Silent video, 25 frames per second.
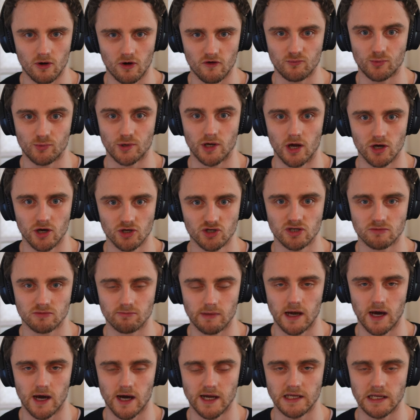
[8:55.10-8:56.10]
of production
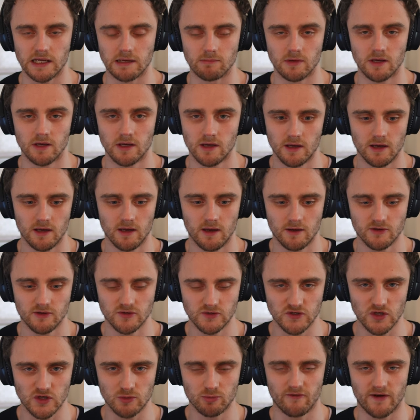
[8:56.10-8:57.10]
behind him.
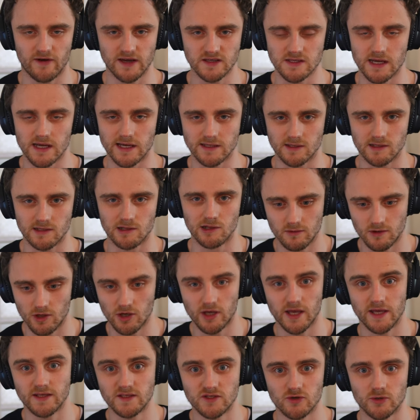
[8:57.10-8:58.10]
Super fascinating to
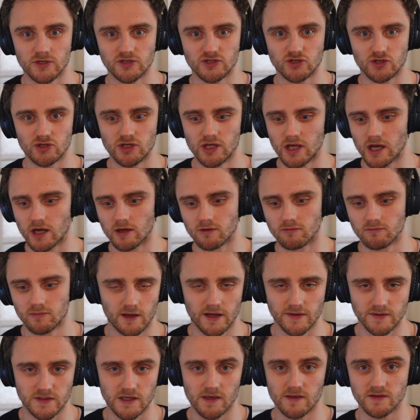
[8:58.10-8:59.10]
look into his studio
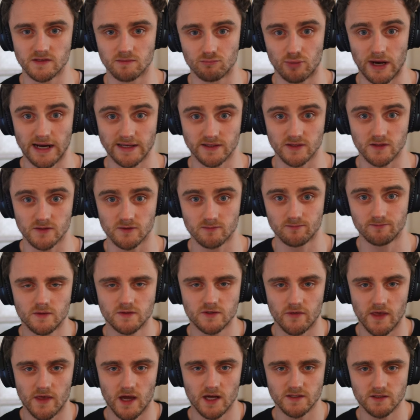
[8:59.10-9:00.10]
and see this in practice.
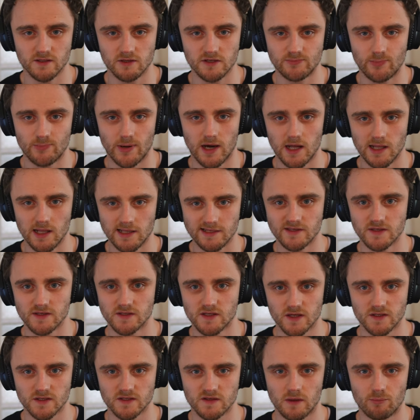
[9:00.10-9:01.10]
So the article is partly
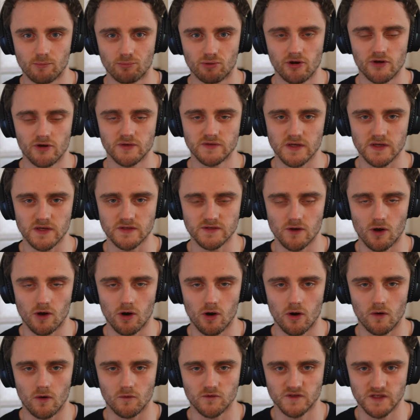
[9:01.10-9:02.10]
discussing the process
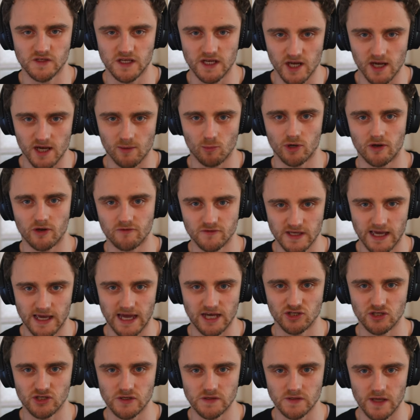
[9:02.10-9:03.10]
of setting up one of
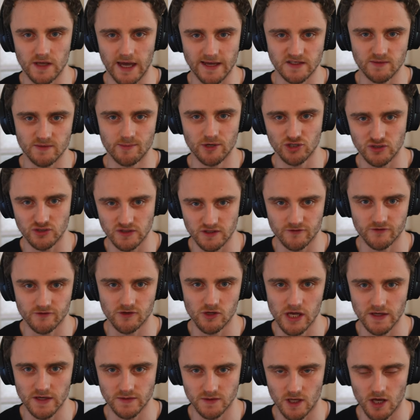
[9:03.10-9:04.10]
Takashi's exhibitions a
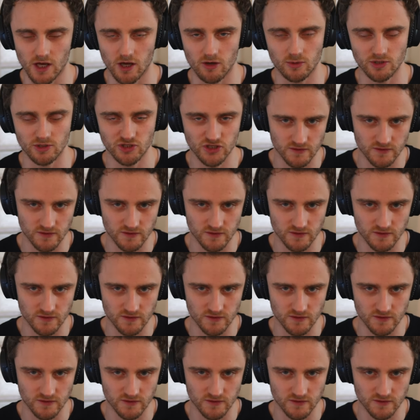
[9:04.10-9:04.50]
few years ago, which